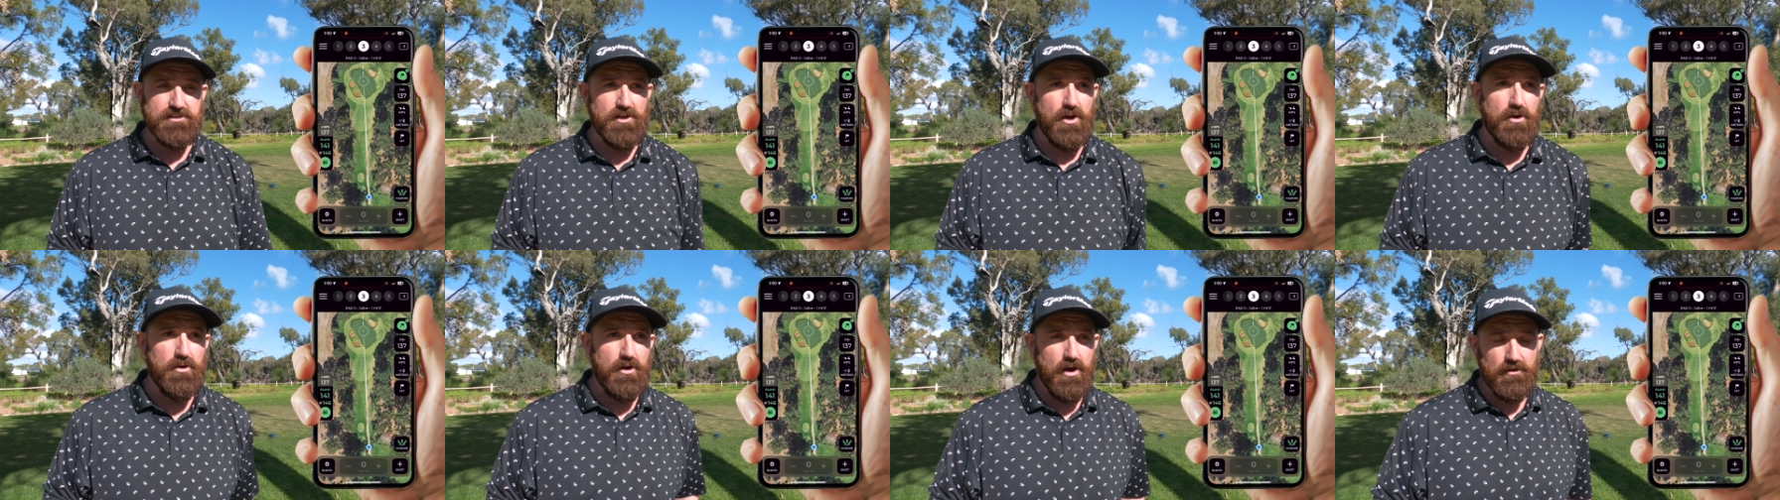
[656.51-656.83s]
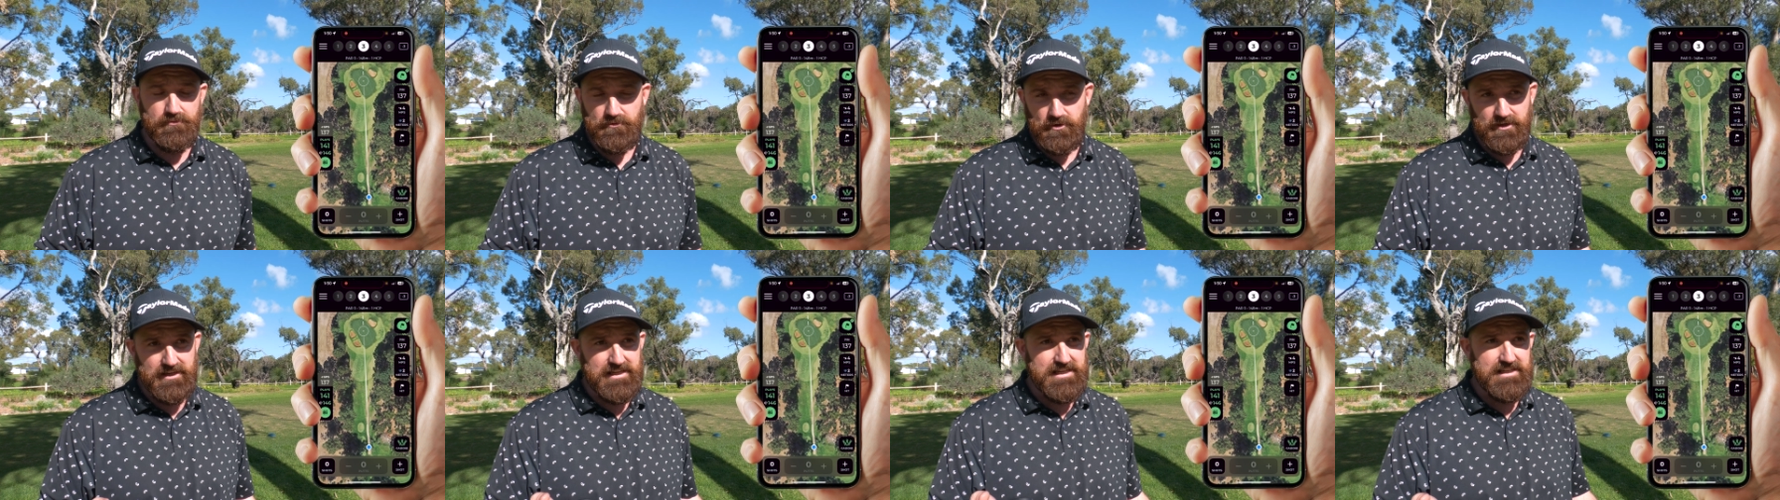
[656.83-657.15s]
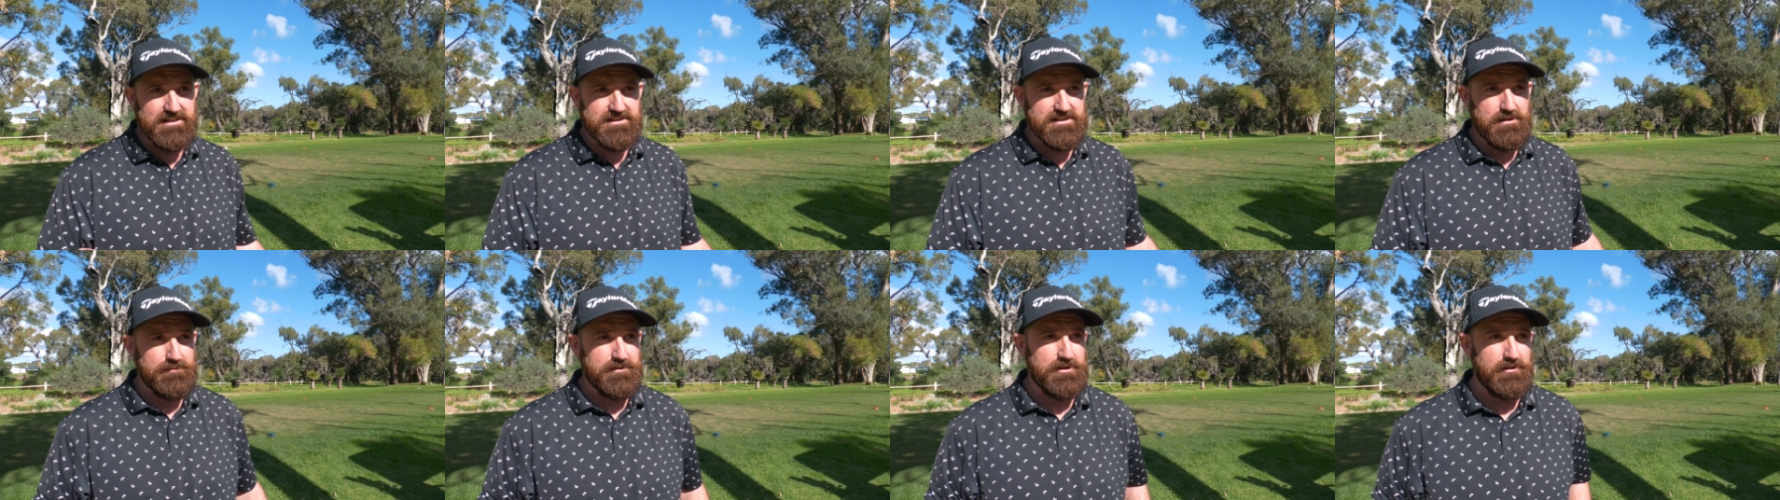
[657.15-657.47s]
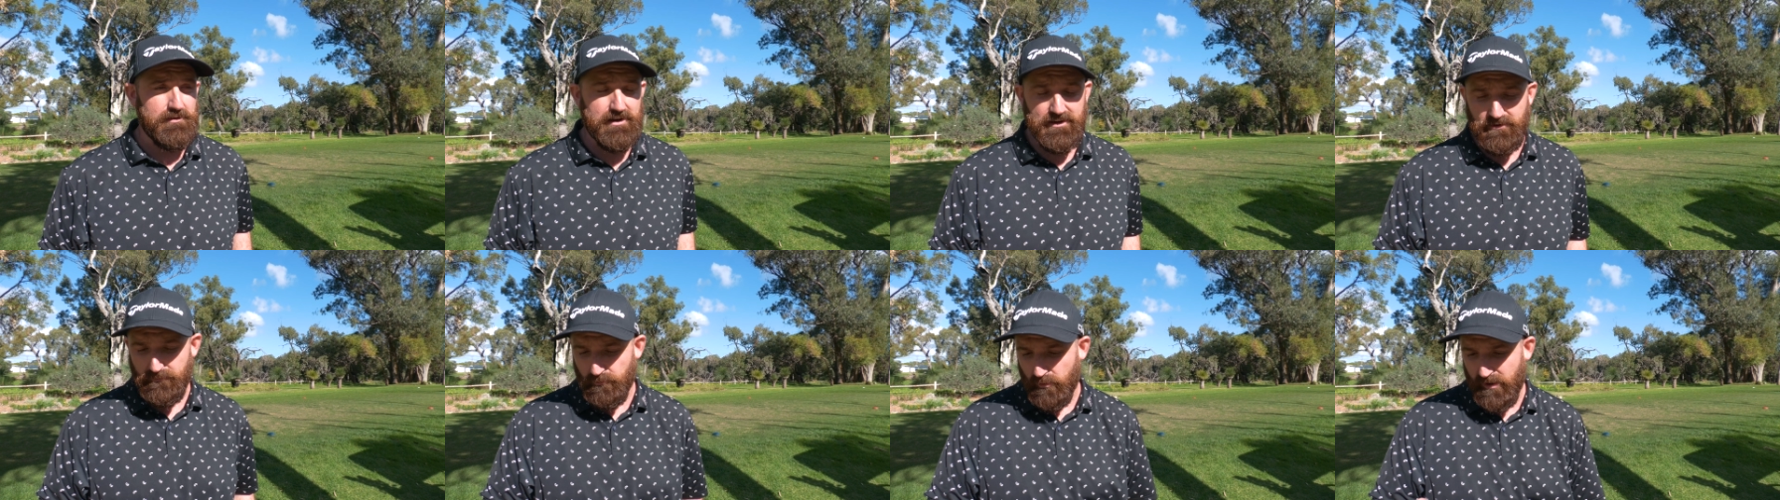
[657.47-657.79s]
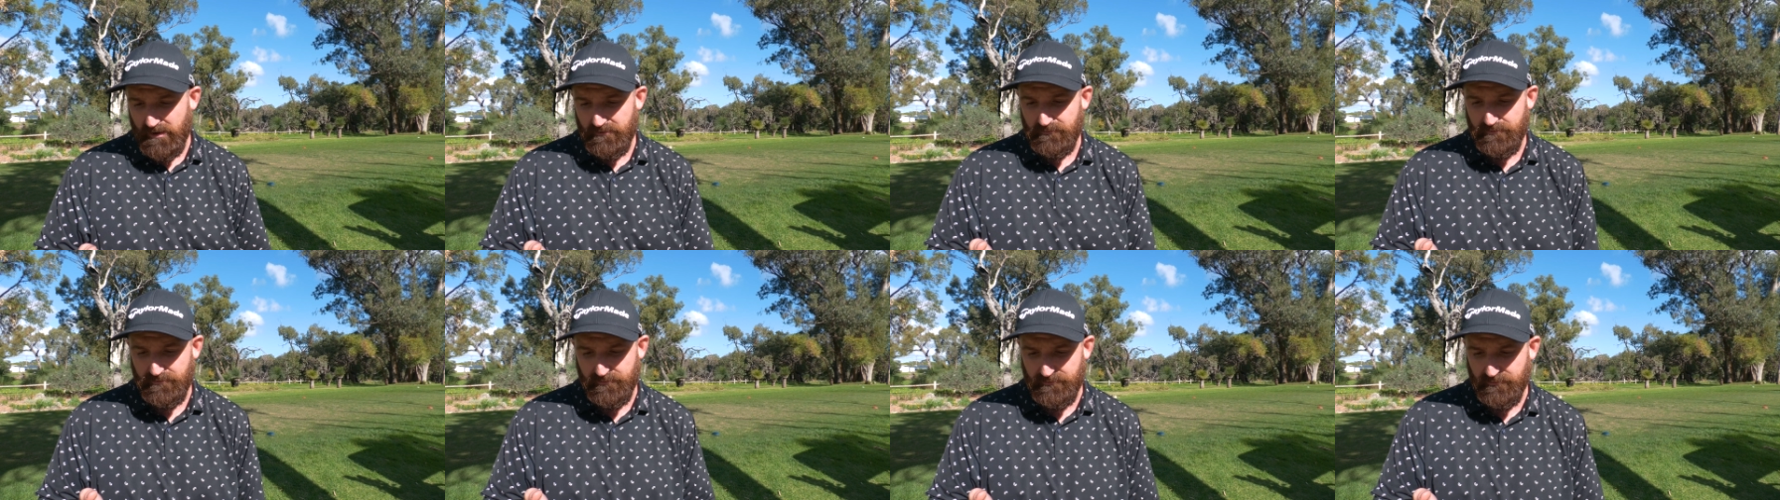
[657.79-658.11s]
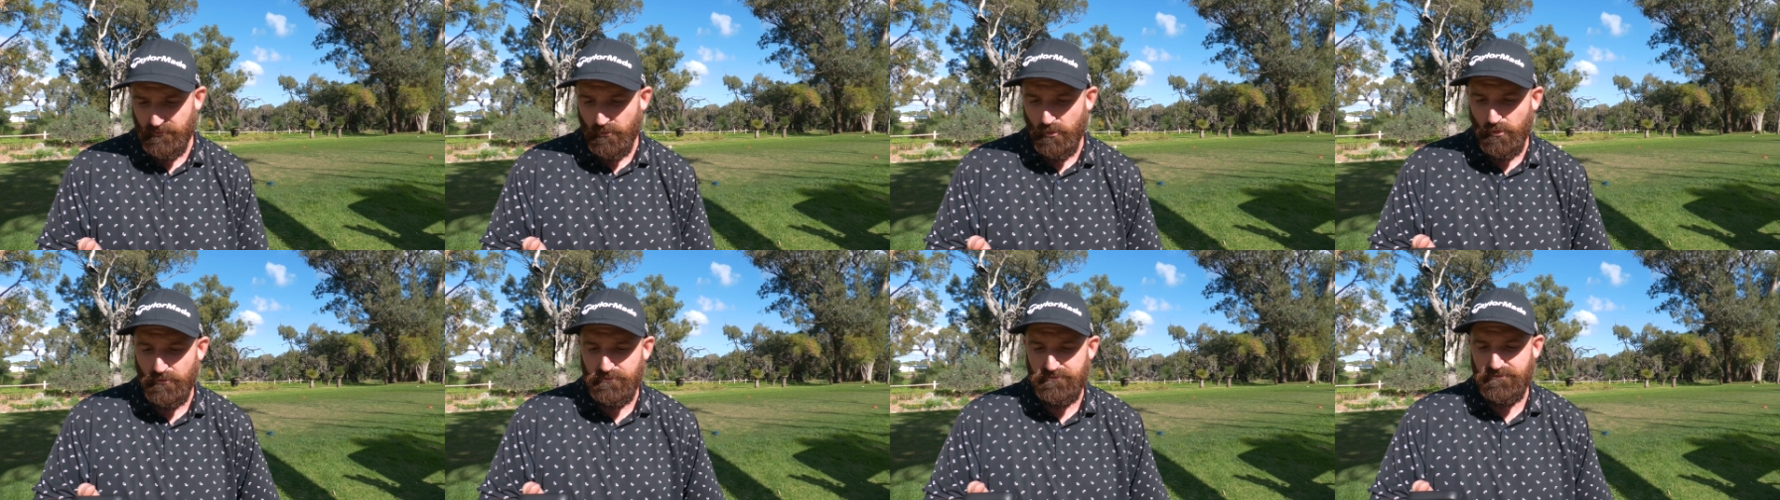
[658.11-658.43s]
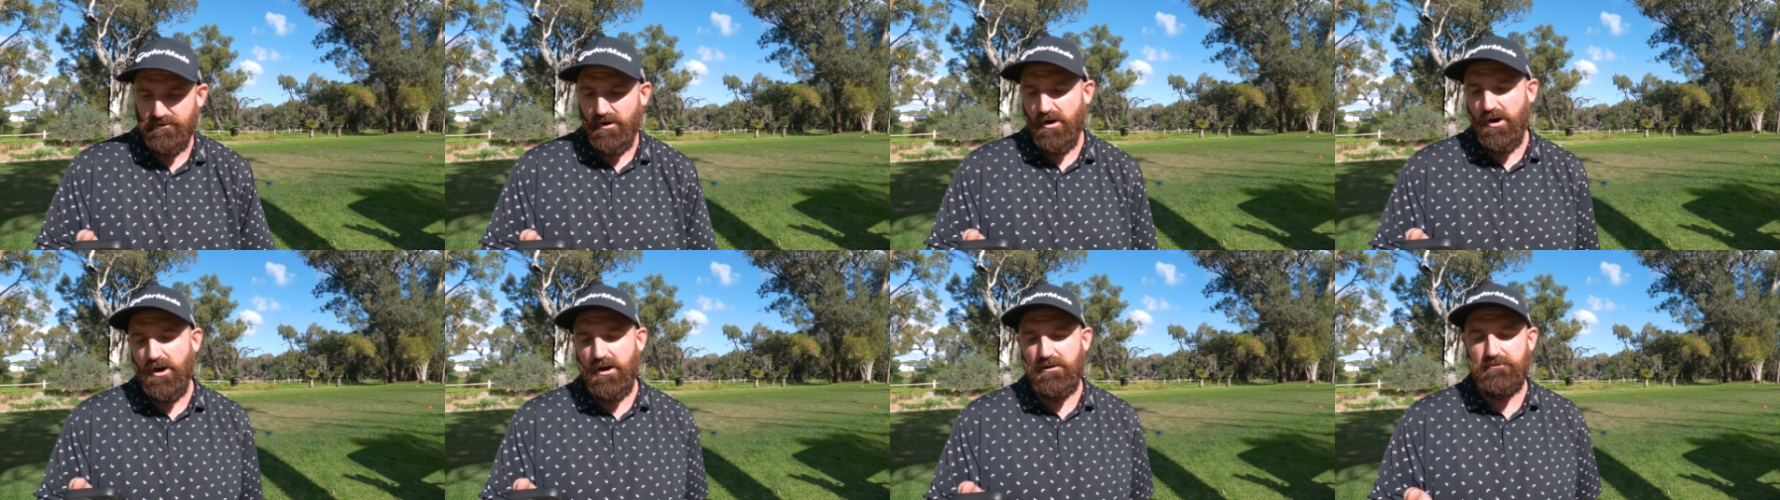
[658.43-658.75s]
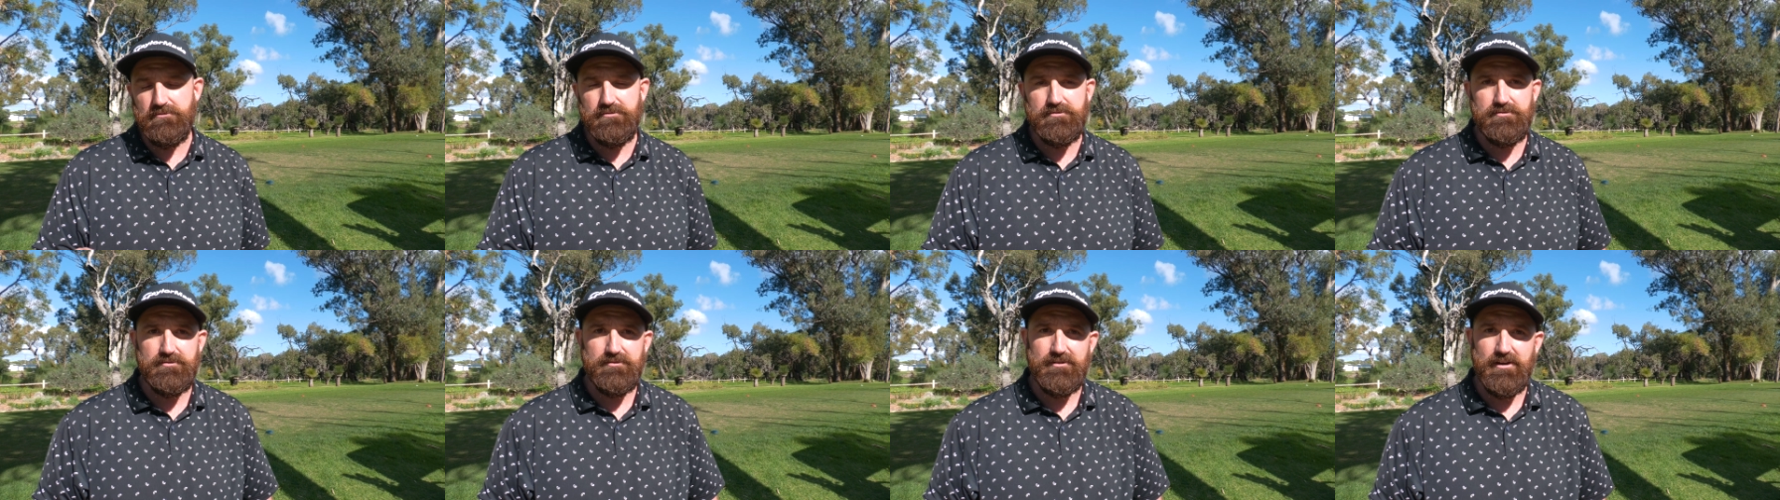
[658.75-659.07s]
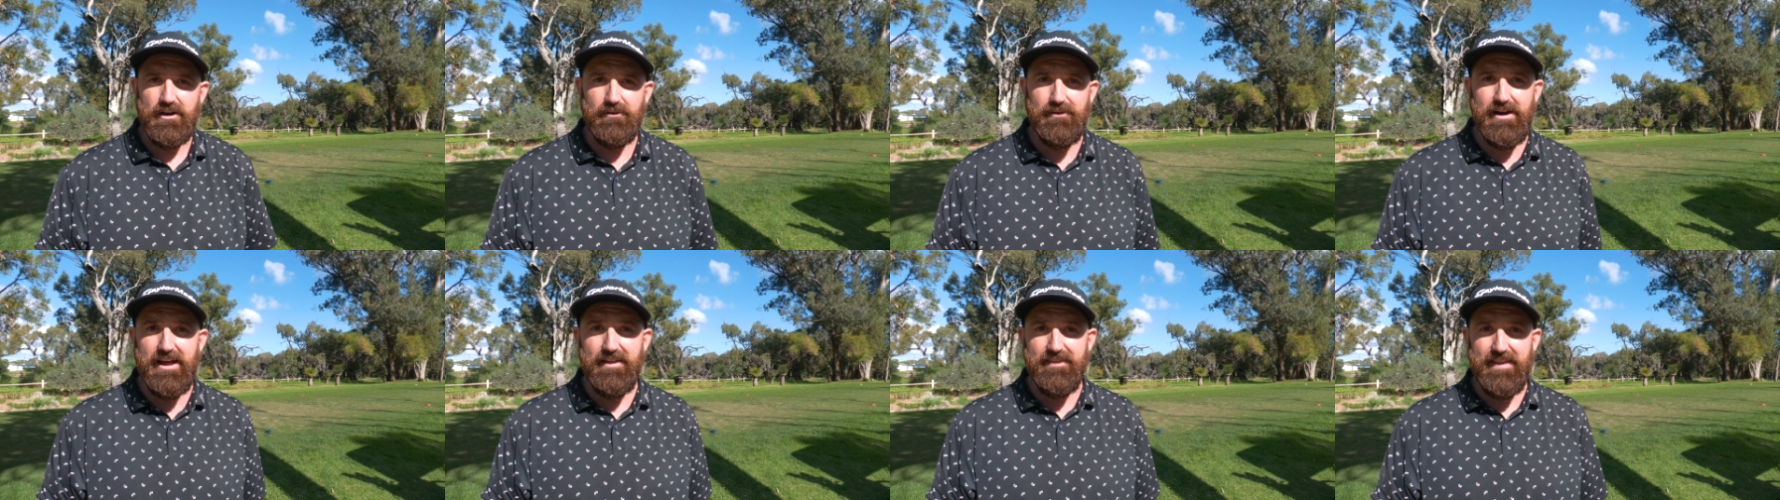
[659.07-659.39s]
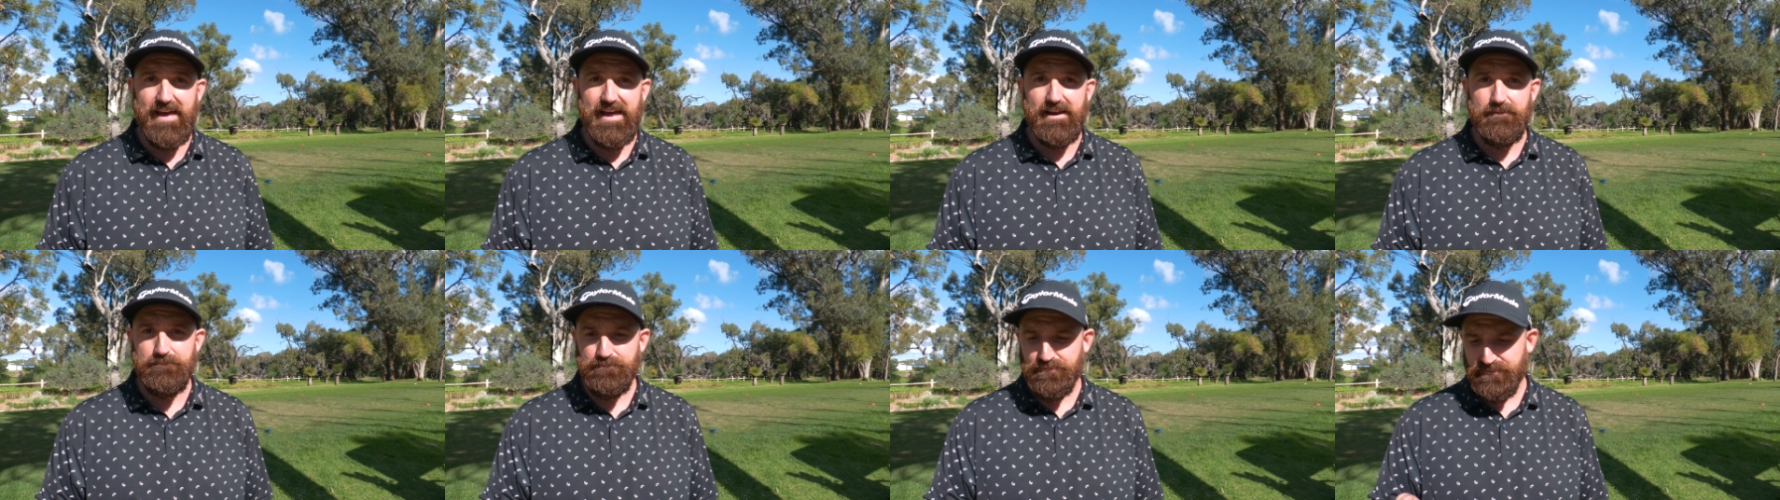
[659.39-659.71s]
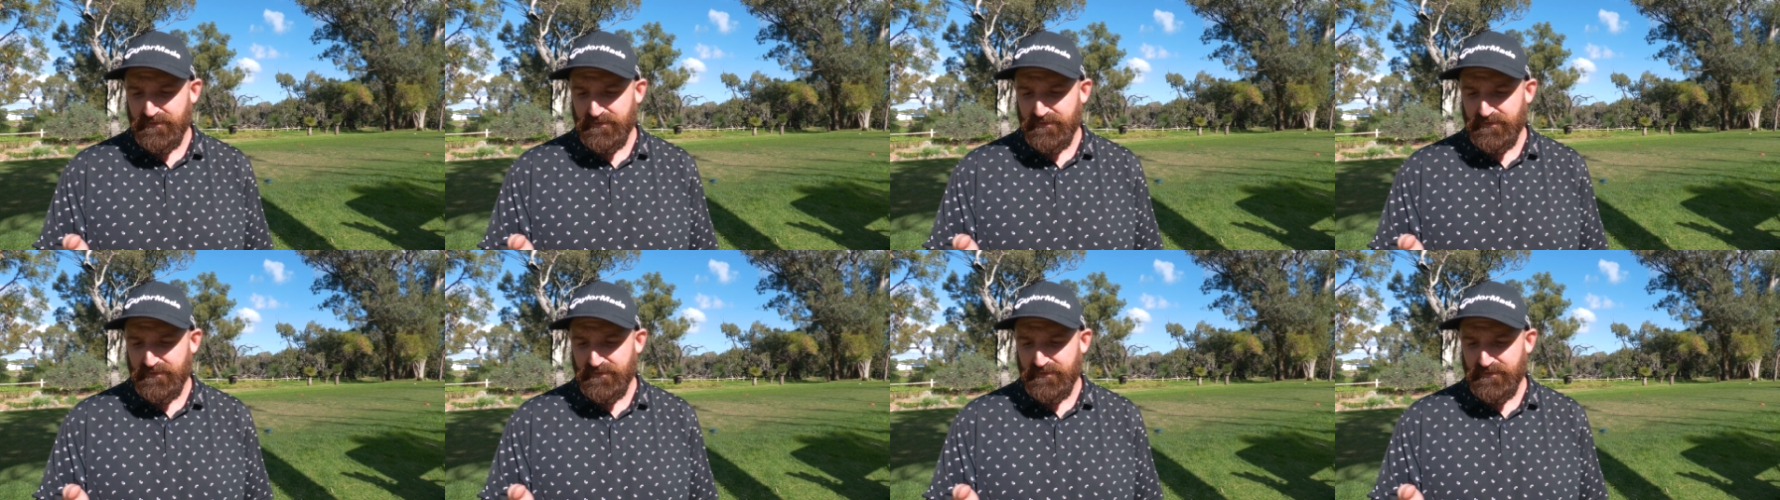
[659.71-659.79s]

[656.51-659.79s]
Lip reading: So I've got to hit something around a 145 around that.